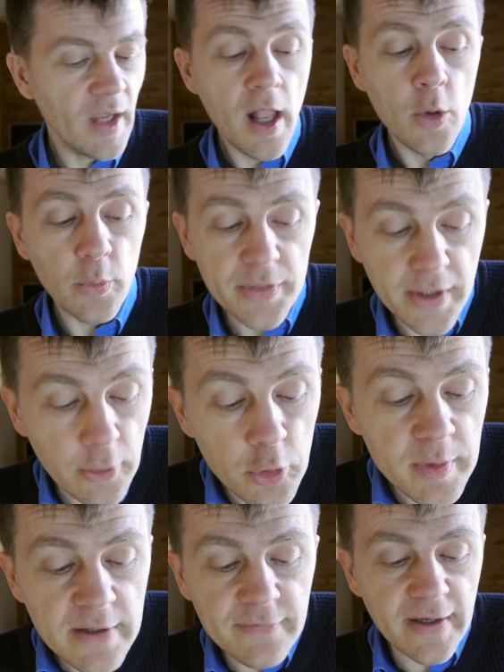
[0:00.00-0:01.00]
With
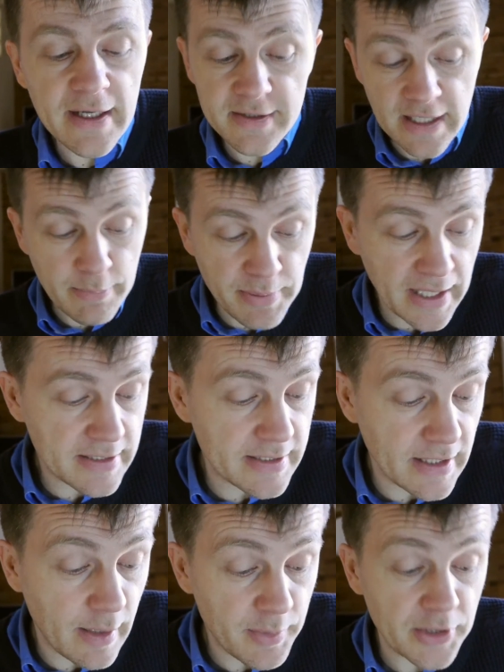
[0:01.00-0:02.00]
gloomy face, he picked it
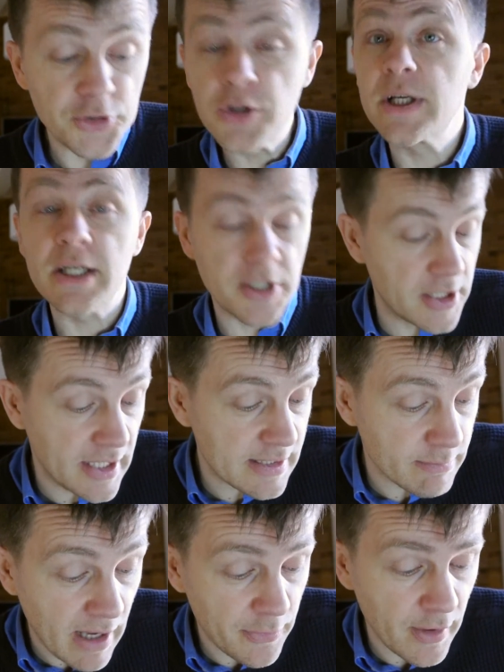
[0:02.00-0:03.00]
up and took it to his
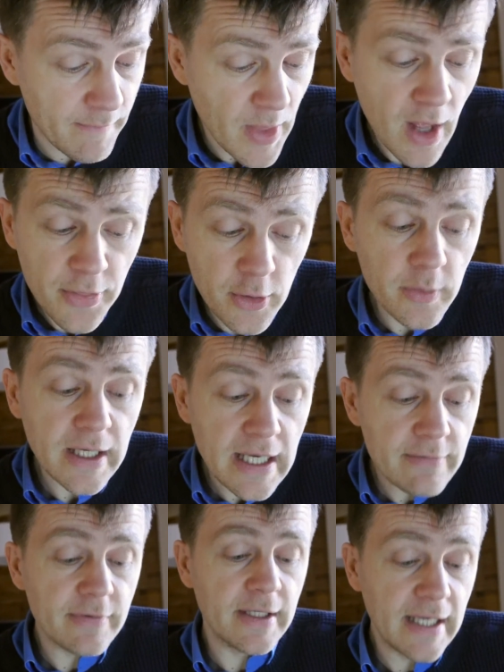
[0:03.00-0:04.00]
mother, though
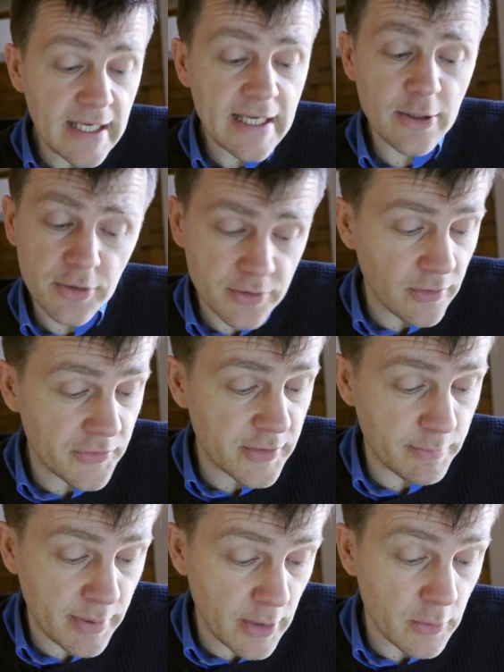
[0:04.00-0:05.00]
even he could not
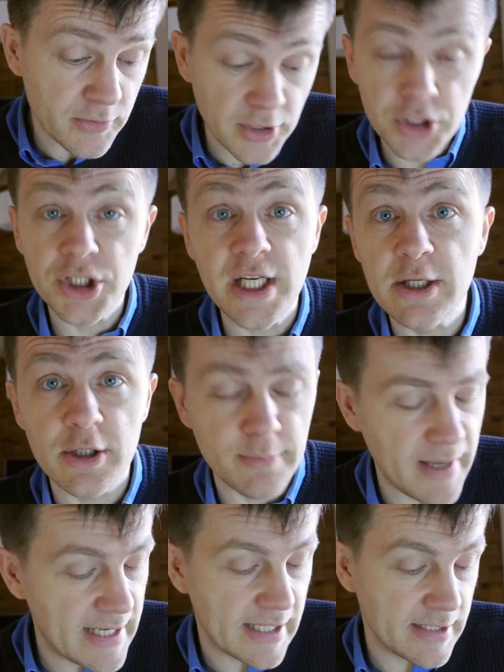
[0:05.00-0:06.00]
suppose that she could
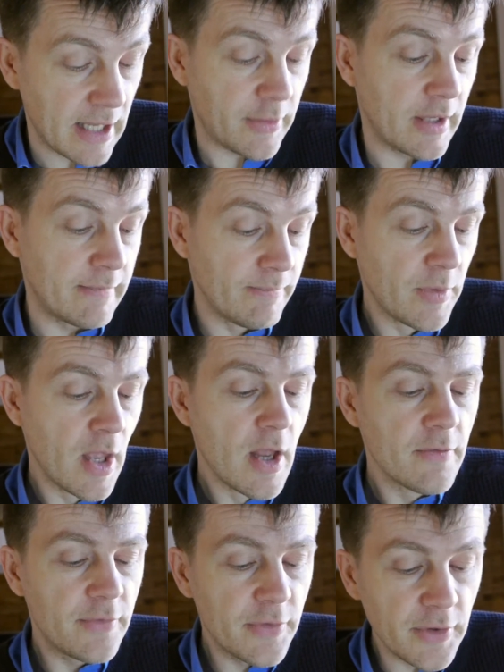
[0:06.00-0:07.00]
make another.
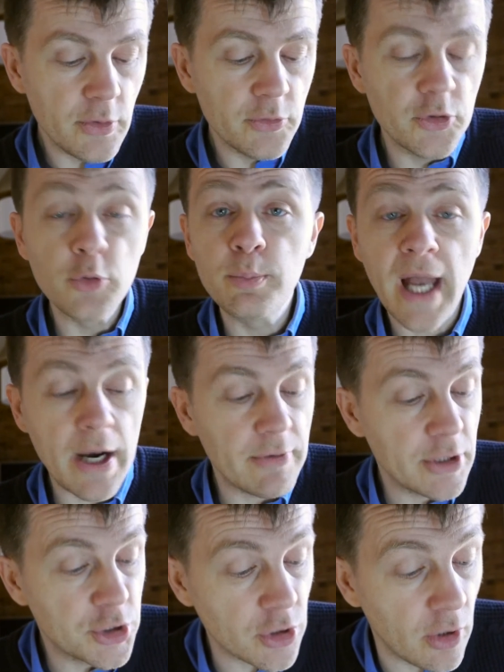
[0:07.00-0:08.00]
For those who
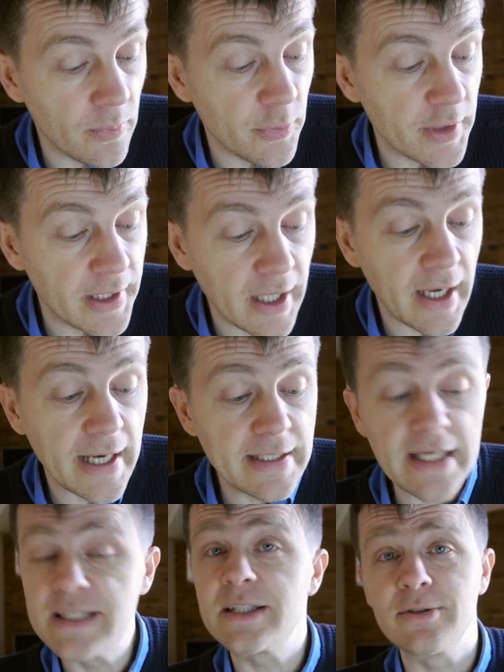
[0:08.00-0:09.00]
perished on the line,
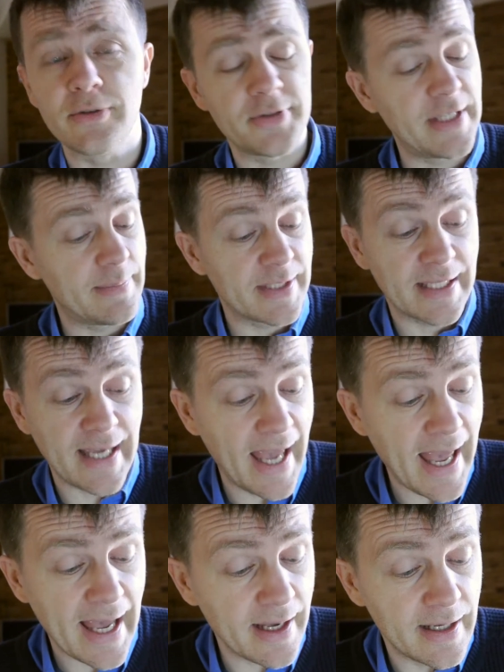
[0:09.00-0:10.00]
he did not seem to
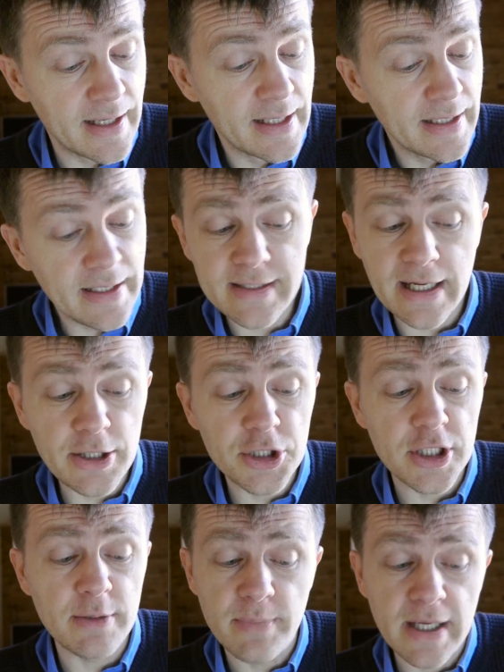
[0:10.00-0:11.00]
care, his
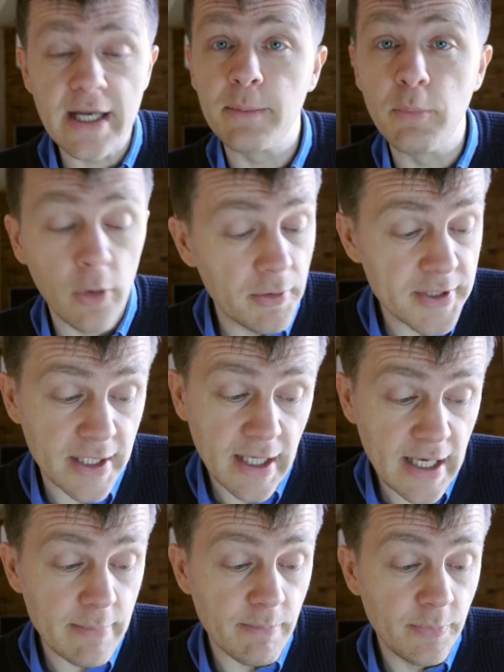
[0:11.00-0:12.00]
engine being more to
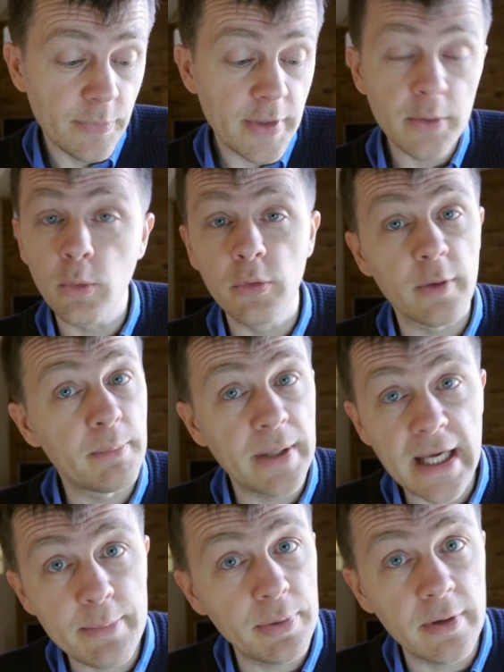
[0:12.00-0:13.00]
him than all the
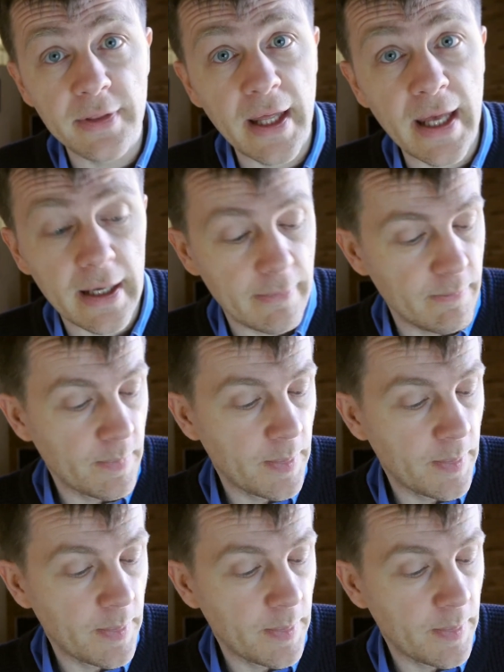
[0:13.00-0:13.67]
people there.